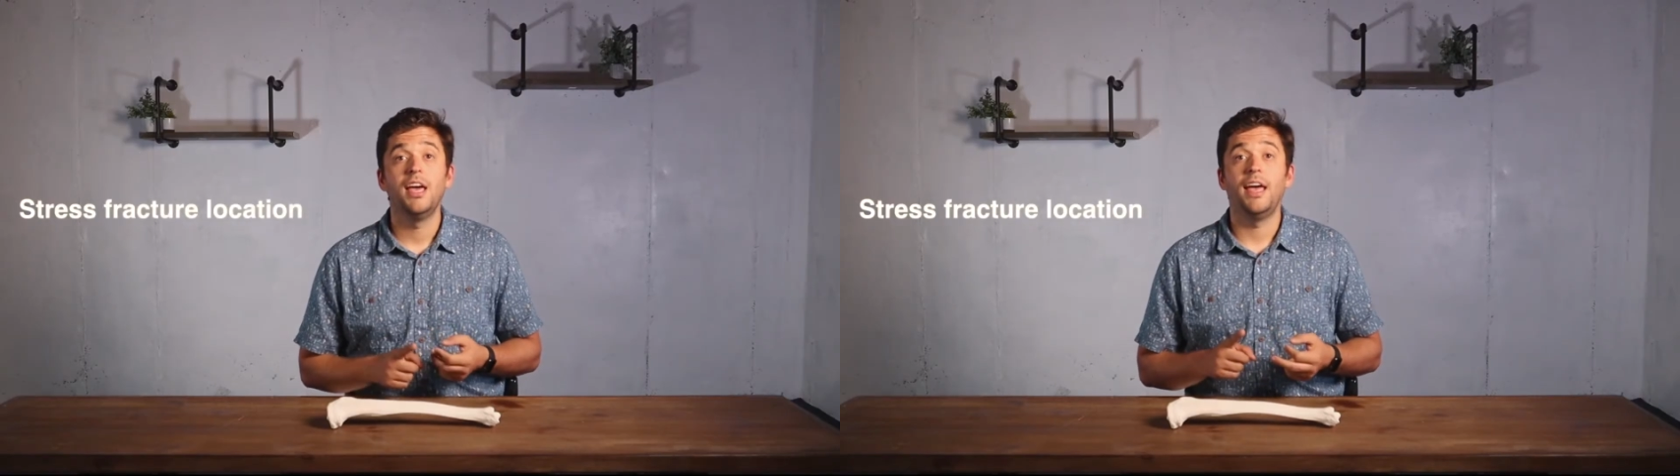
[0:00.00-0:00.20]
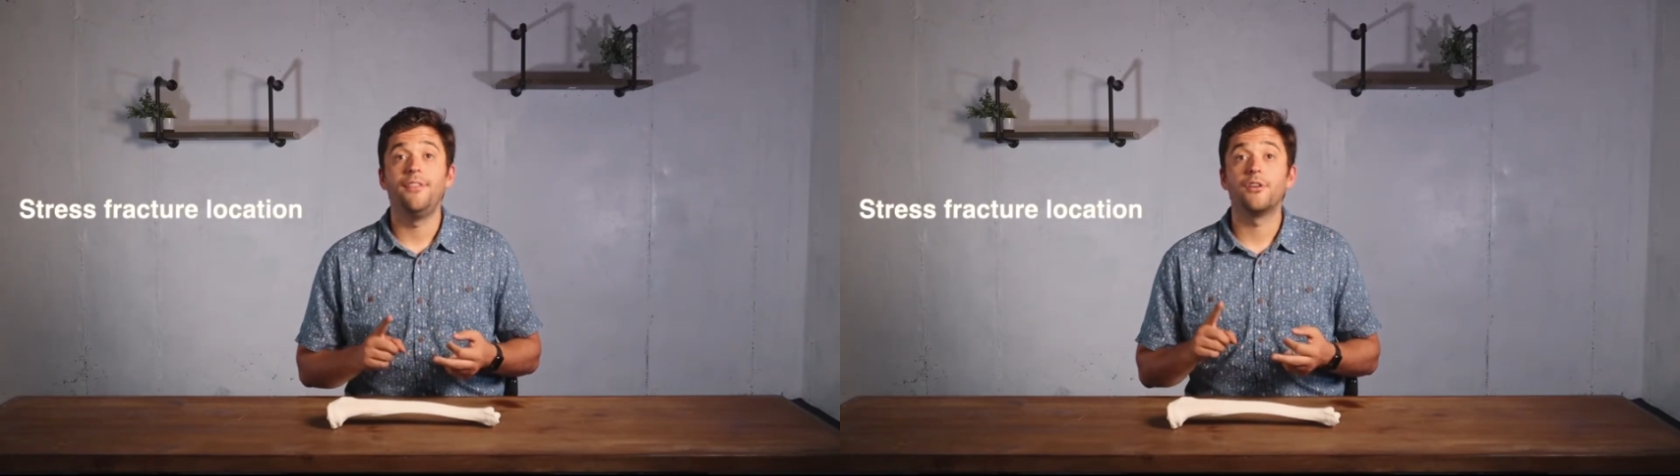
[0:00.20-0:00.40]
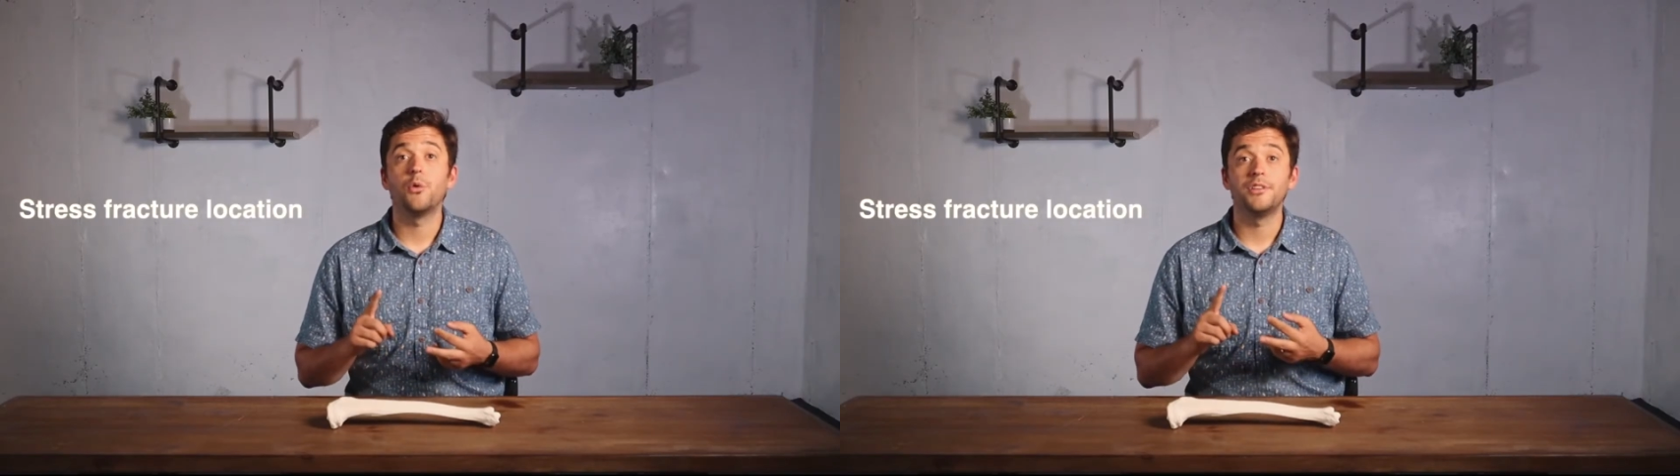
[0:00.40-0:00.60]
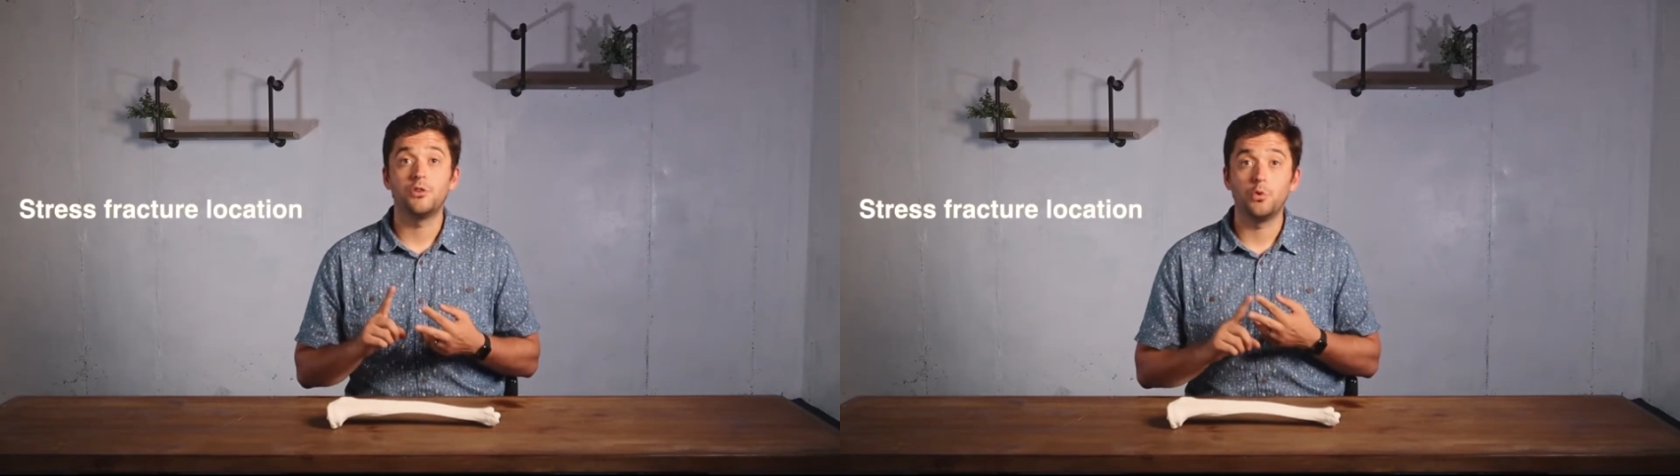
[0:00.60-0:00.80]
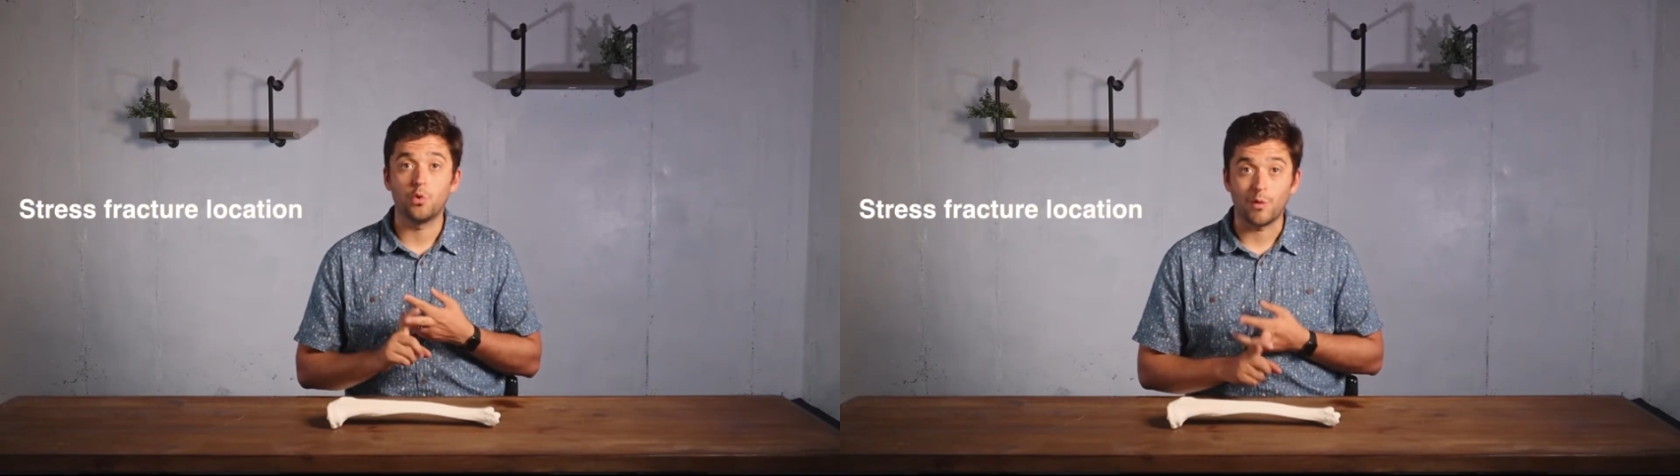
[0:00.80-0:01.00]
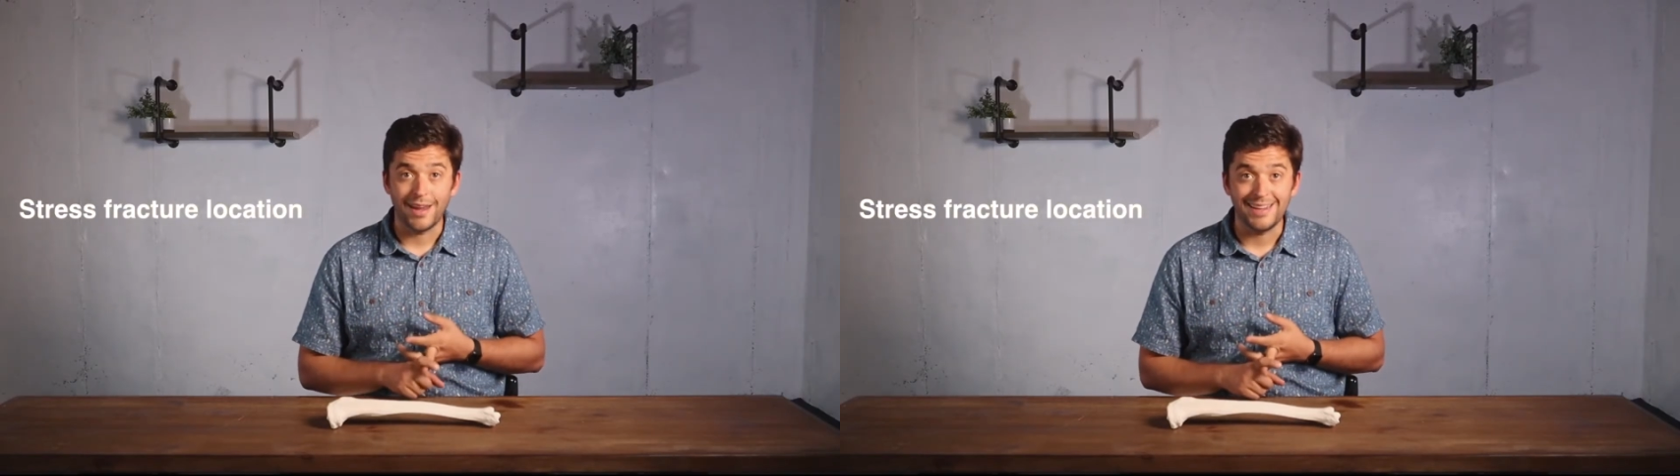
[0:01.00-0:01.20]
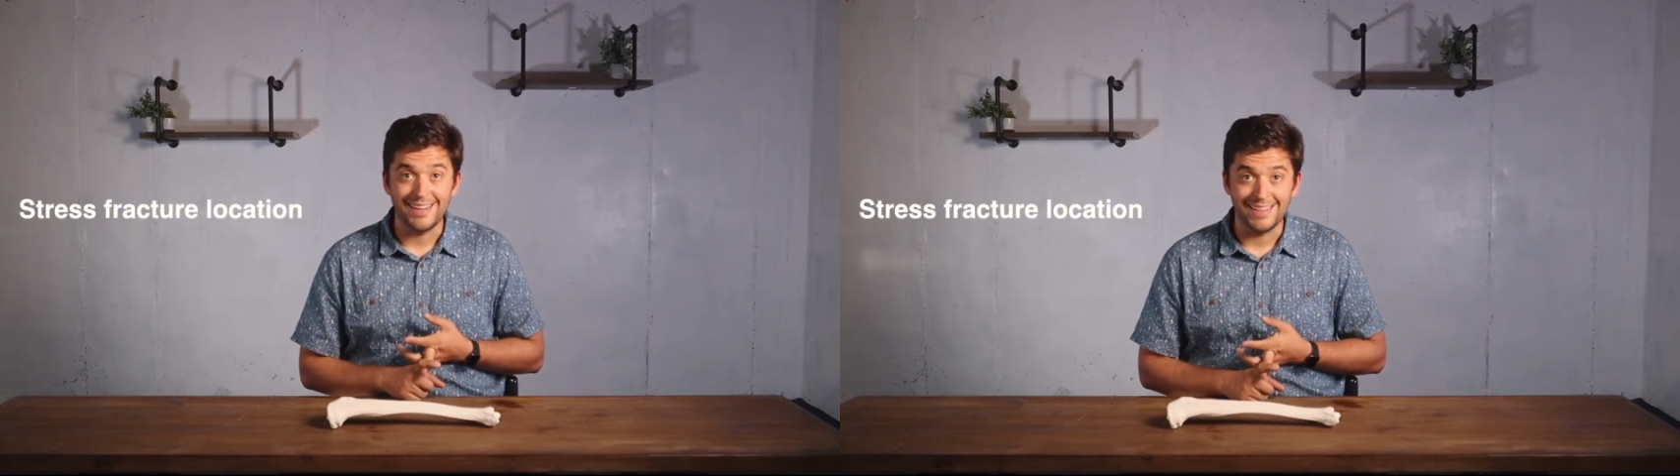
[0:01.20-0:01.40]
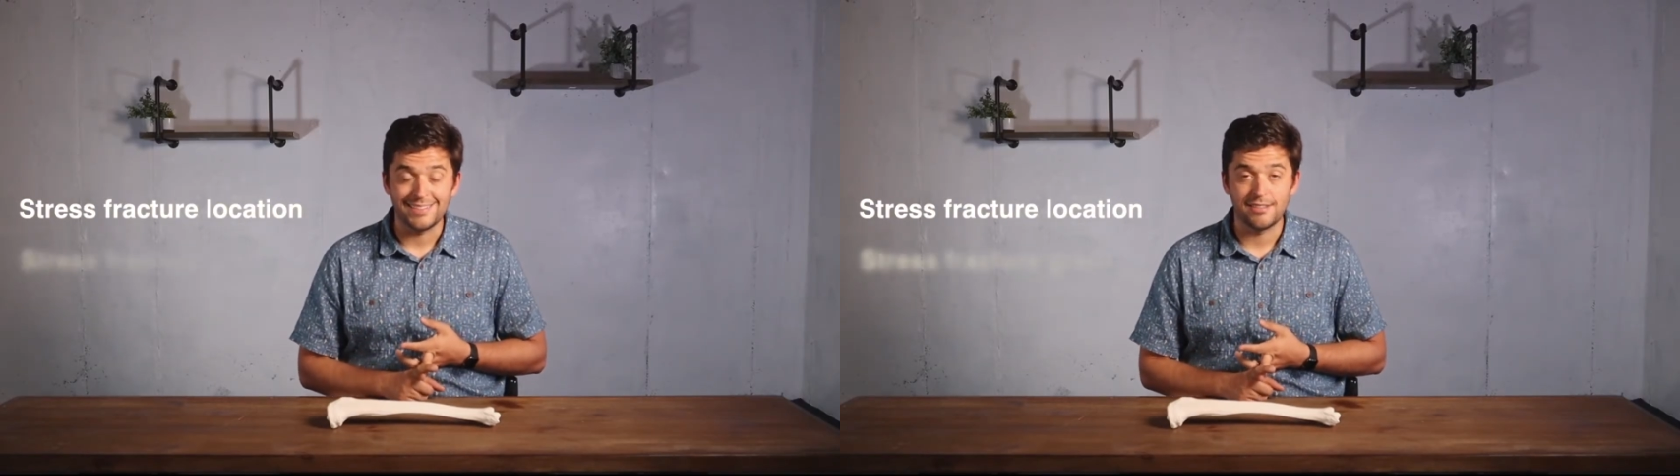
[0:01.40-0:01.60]
and they're going to grade
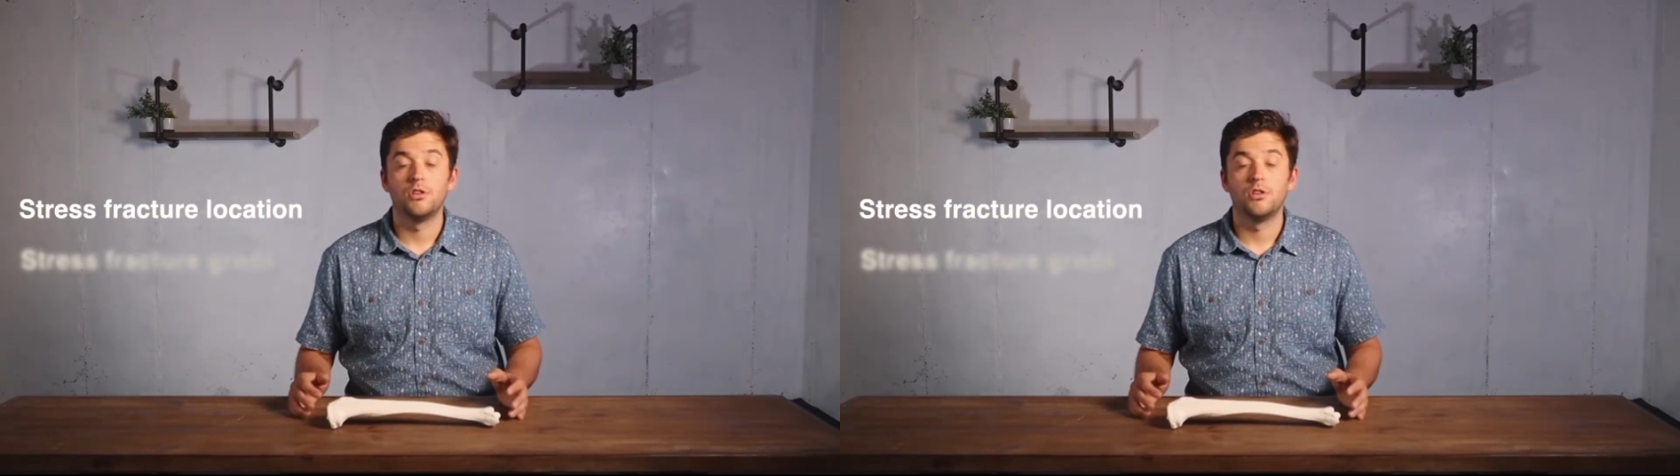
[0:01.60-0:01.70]
it.